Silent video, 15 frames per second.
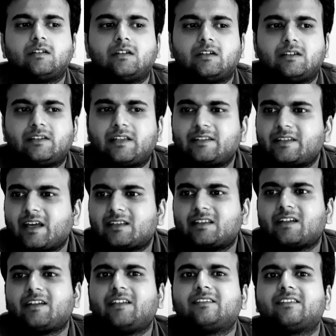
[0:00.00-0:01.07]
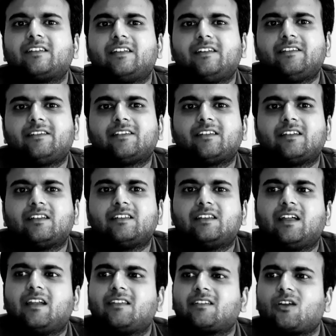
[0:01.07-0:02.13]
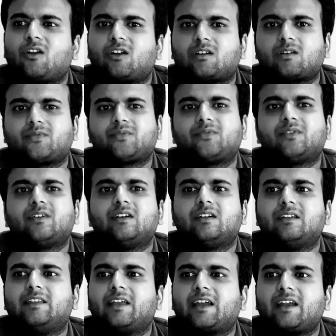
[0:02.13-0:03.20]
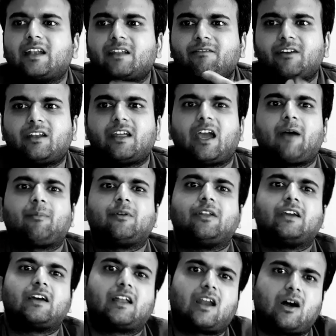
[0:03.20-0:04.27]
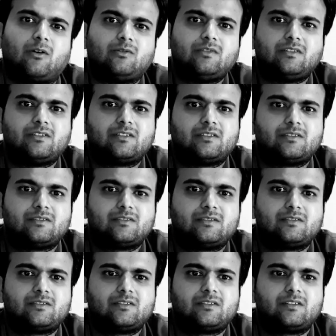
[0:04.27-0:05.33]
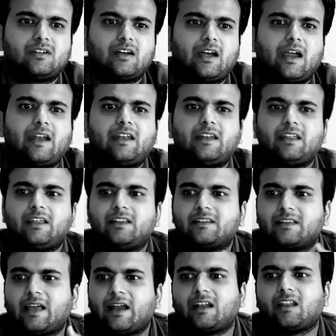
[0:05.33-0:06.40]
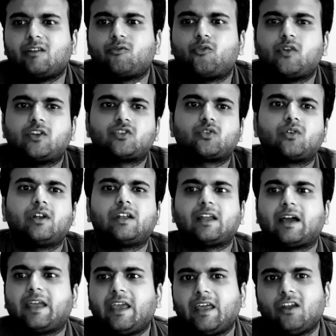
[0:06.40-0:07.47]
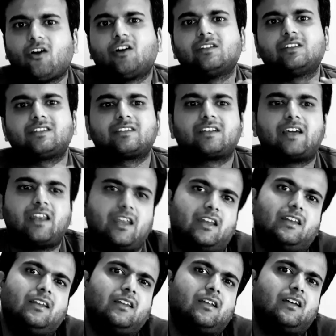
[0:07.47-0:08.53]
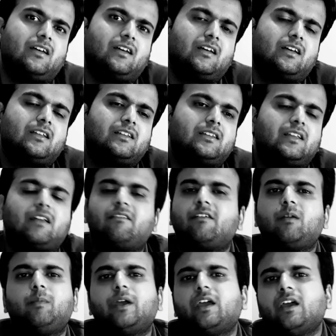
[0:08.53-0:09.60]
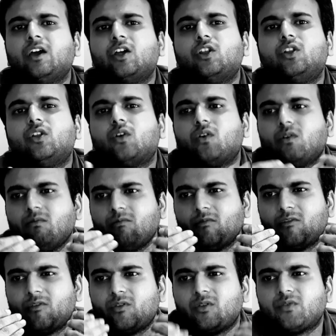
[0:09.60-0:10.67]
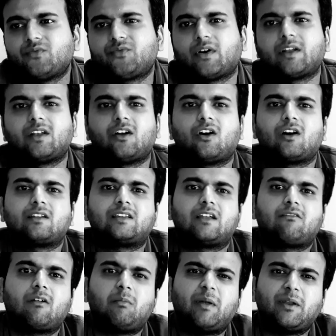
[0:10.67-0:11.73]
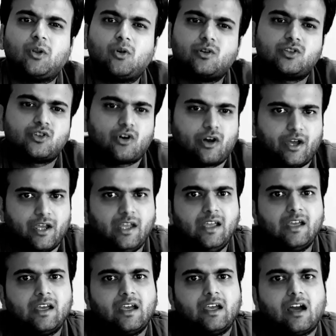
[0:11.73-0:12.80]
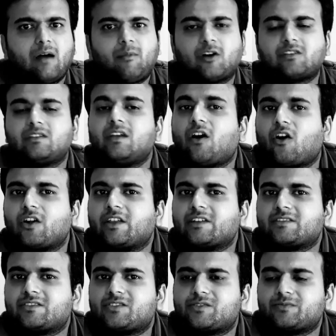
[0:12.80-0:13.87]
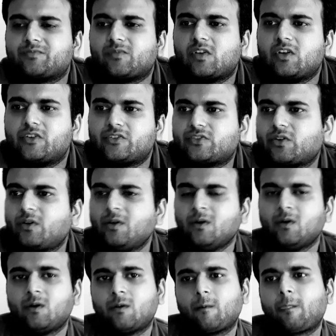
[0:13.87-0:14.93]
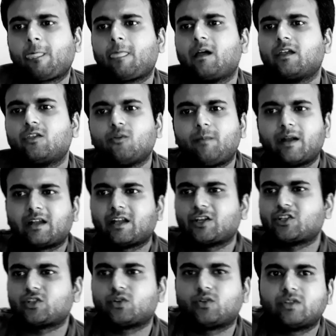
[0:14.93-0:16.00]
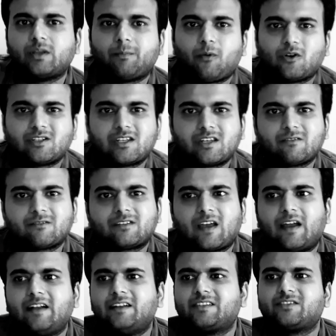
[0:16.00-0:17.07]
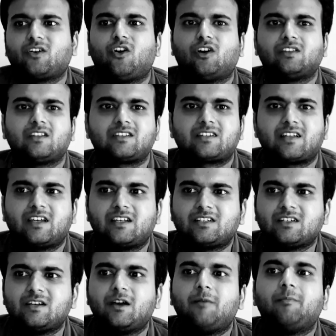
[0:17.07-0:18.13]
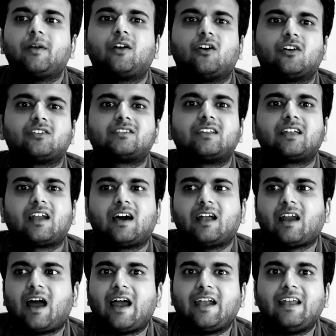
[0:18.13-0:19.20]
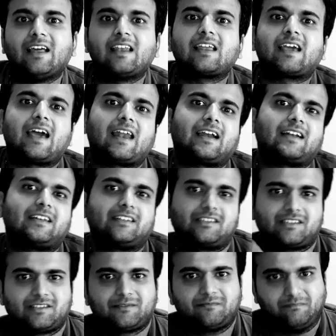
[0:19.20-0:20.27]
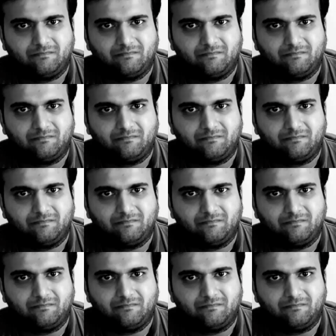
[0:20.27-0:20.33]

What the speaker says: And then the other reason is there is a lot of negativity happening around, and in that, if we show it again on the screen, there will be no fun or there will be no joy among the audience. So you better show the positive sides on the stage because there are ideal characters.